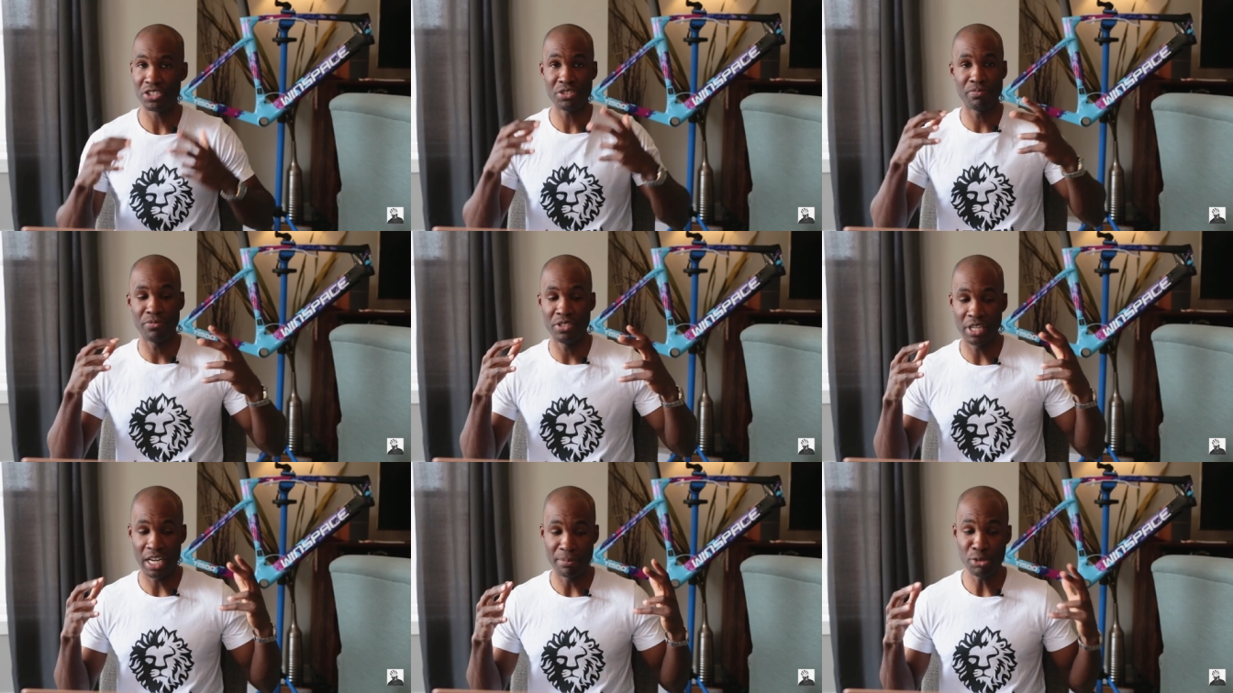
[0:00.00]
just
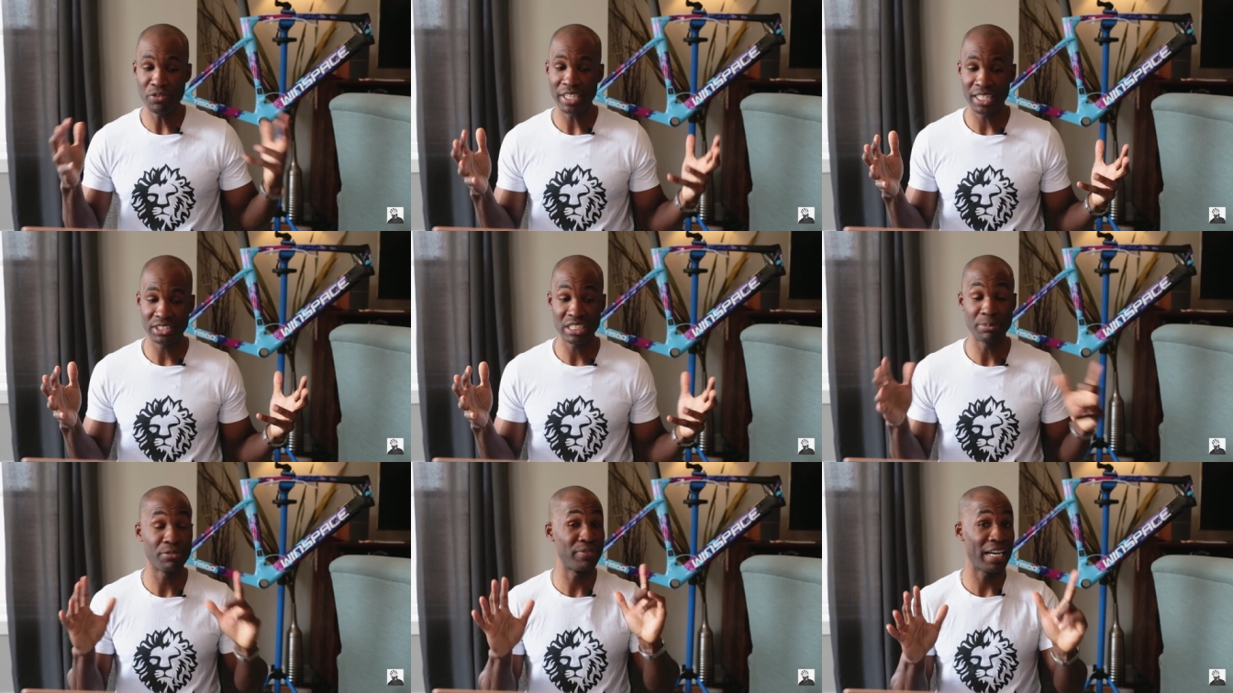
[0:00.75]
uh, moving on to
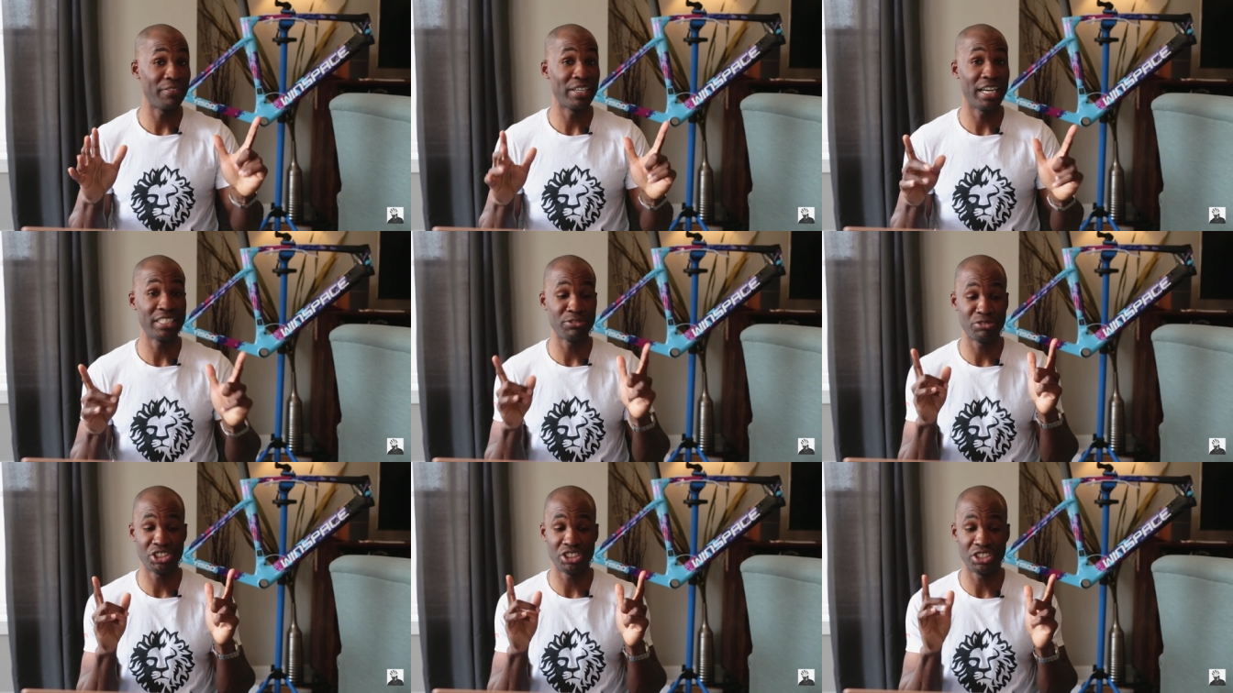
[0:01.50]
number five,
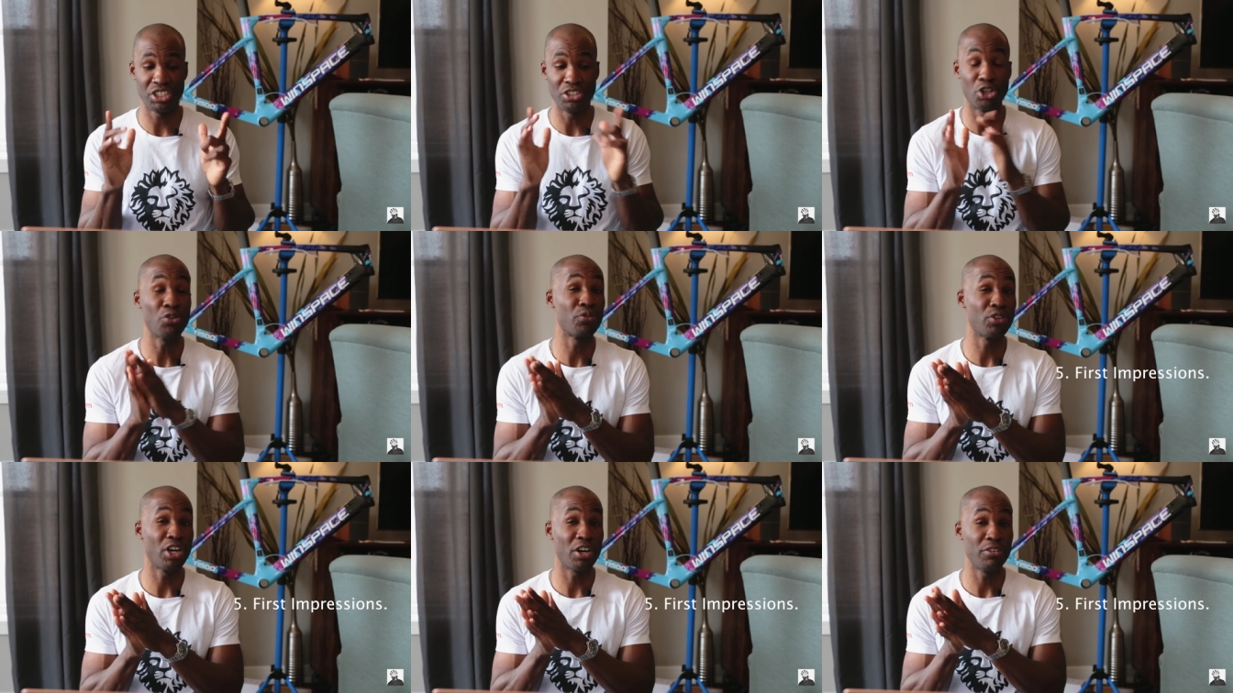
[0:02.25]
guys, which is the
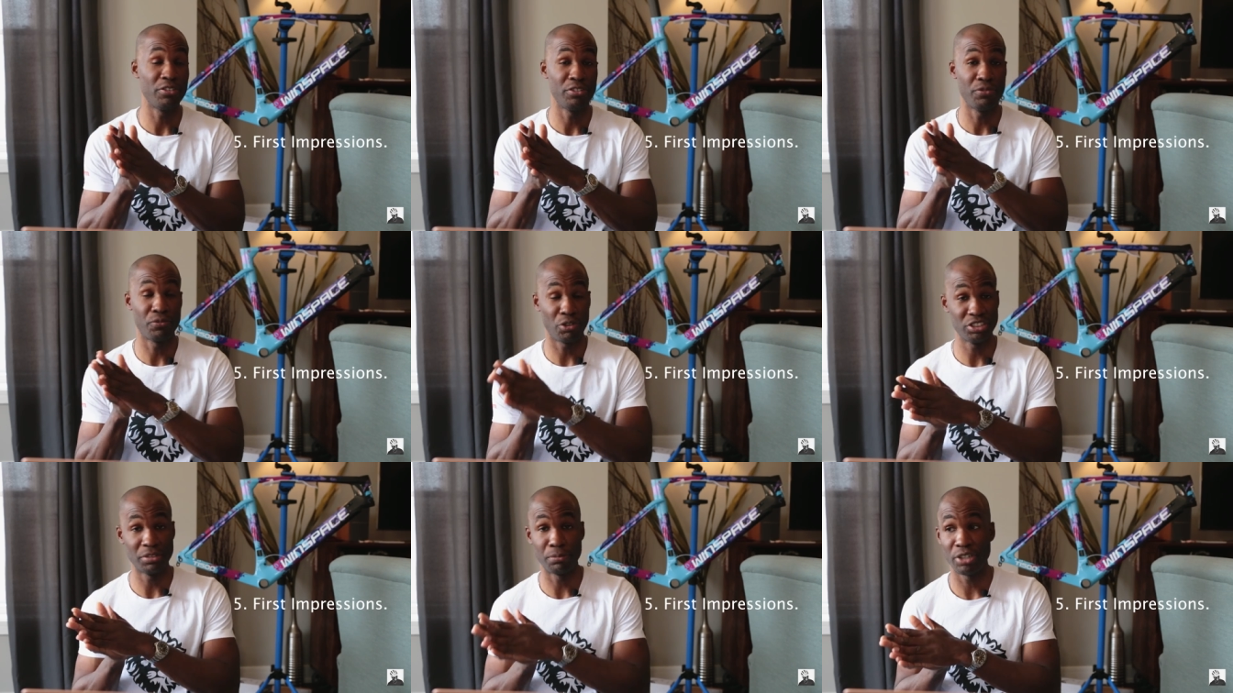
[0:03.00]
overall
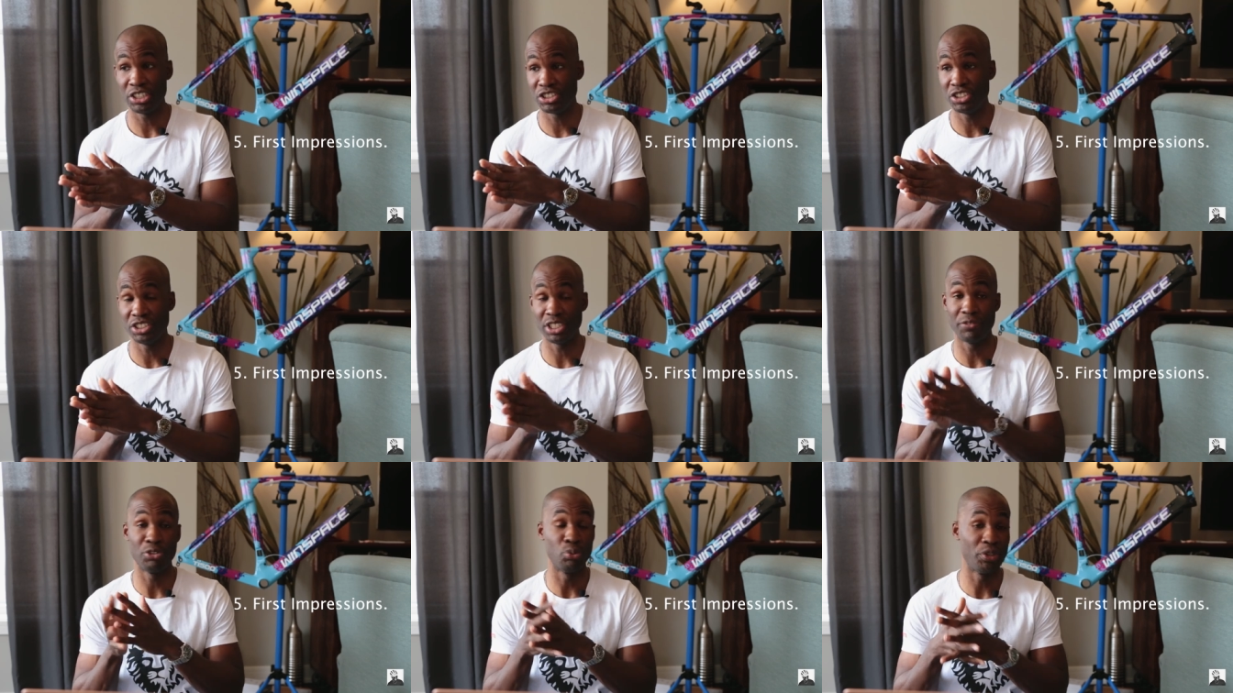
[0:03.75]
first impressions
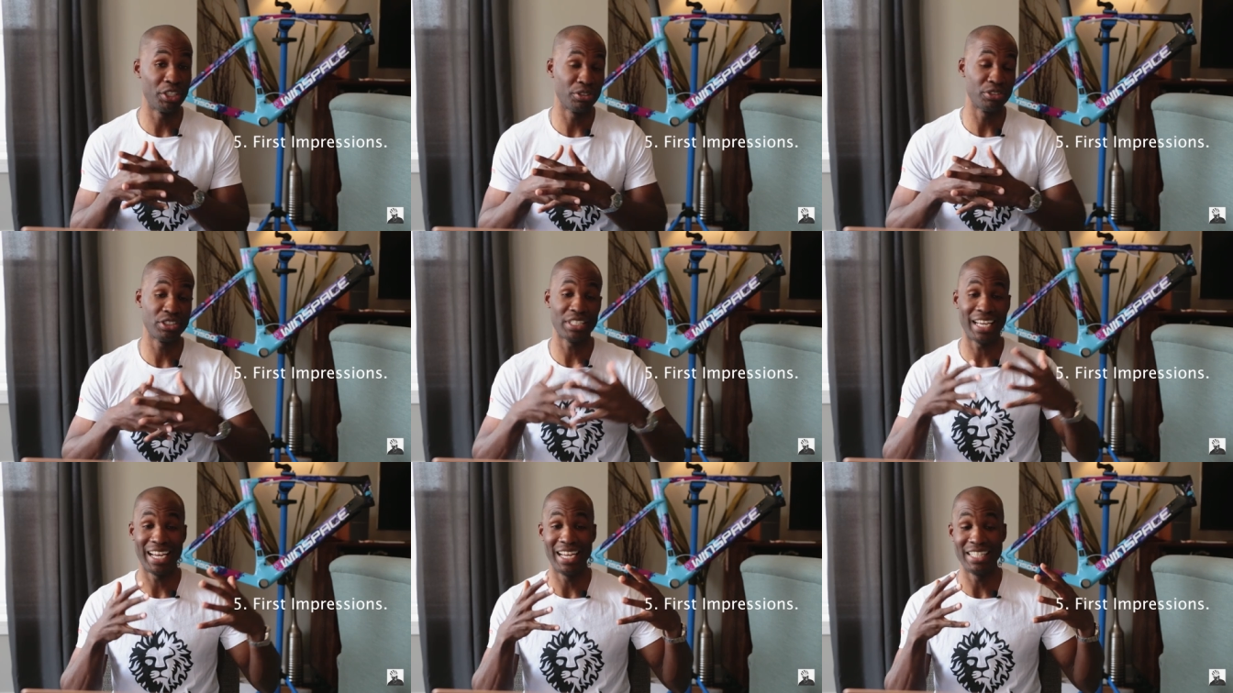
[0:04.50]
of the wheels
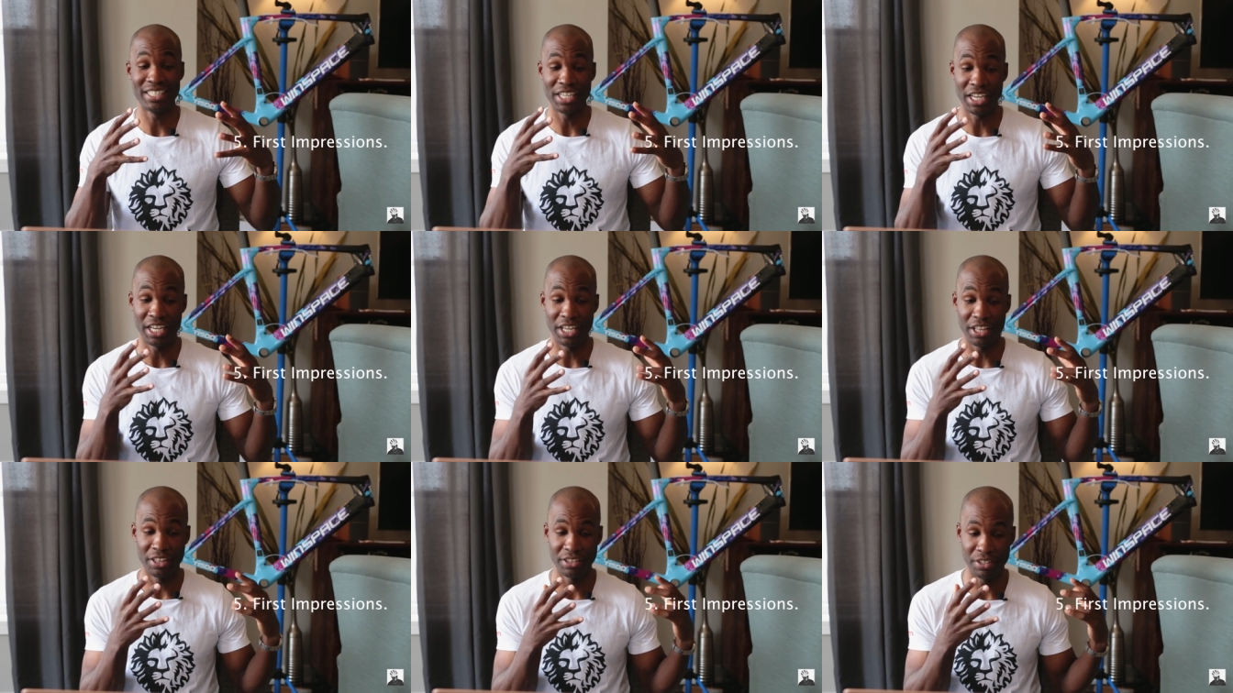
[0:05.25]
and
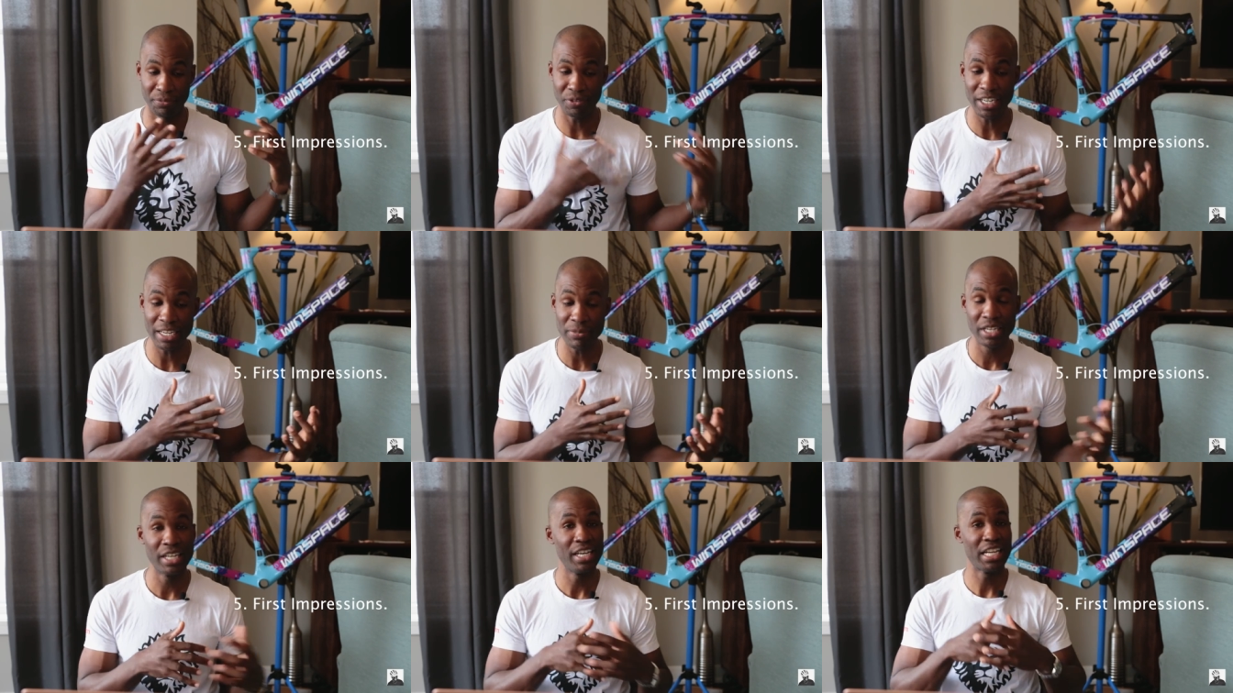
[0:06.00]
uh, the frame.